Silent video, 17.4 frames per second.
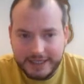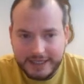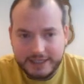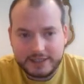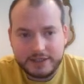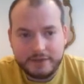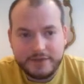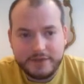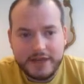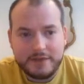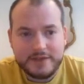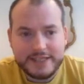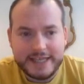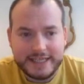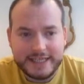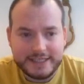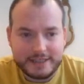So if he ever
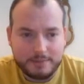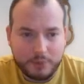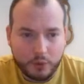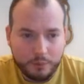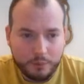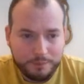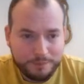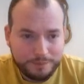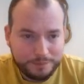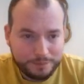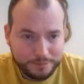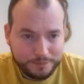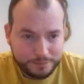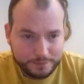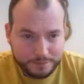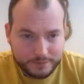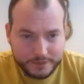takes the pawn,
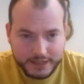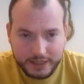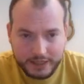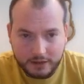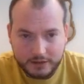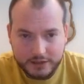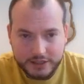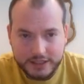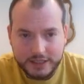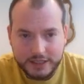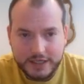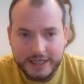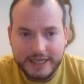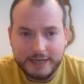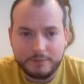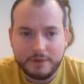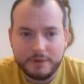then I'm just going to
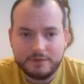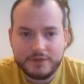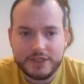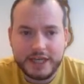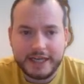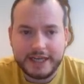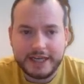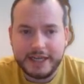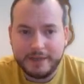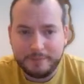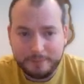hit him with check here.